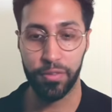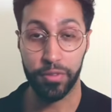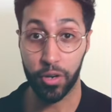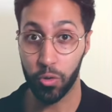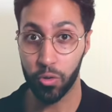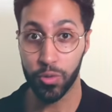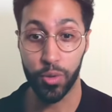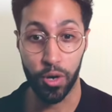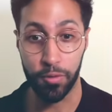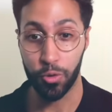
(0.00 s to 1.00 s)
For Claude, we've
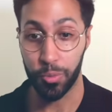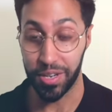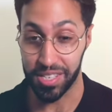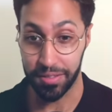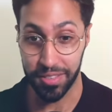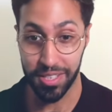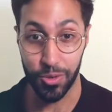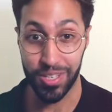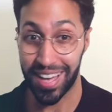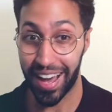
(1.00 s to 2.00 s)
got 4.7,
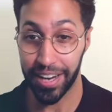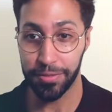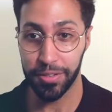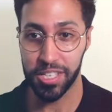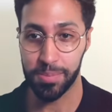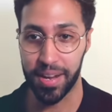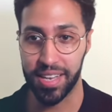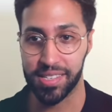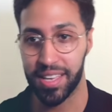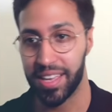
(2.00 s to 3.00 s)
so tied first
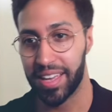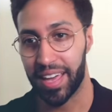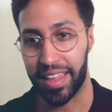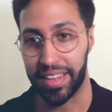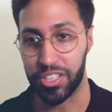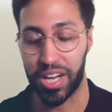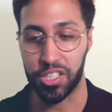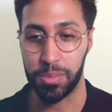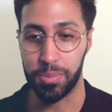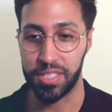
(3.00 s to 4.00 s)
place, and then
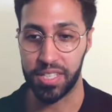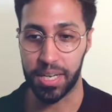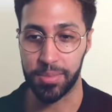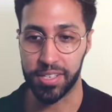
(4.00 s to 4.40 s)
ChatGPT comes